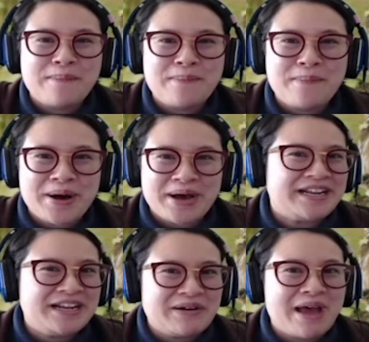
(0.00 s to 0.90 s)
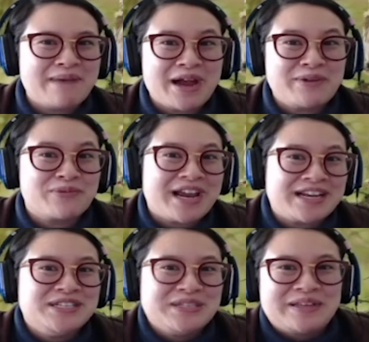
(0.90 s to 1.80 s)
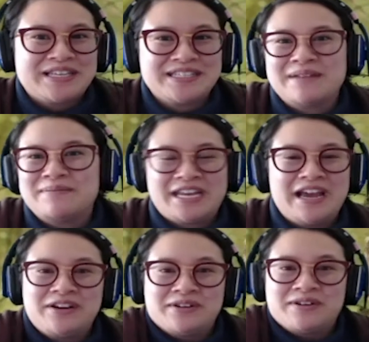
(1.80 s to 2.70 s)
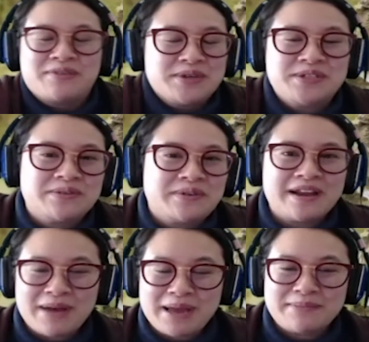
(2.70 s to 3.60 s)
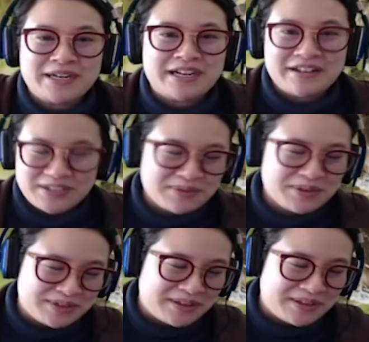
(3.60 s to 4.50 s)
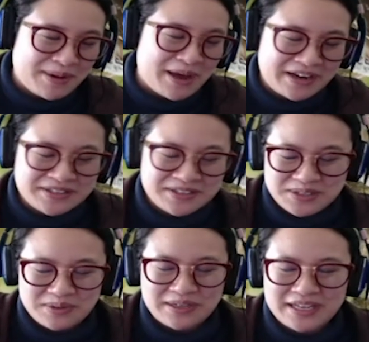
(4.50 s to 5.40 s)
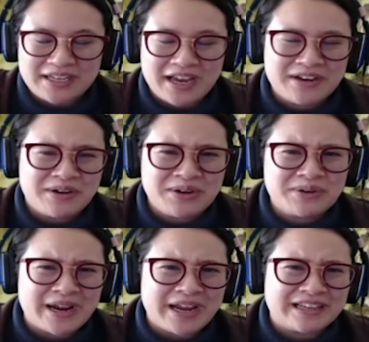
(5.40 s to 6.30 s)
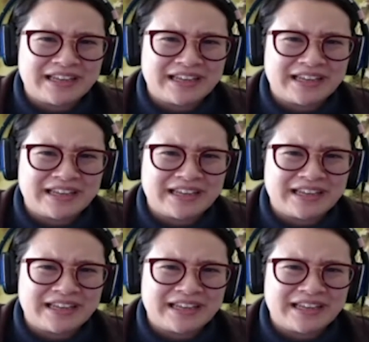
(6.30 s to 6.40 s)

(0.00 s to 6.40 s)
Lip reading: But, you know, am I right in doing this? And I'm like, of course you're right, in my opinion. And some of the podcasts also agreed, like, no, you're right.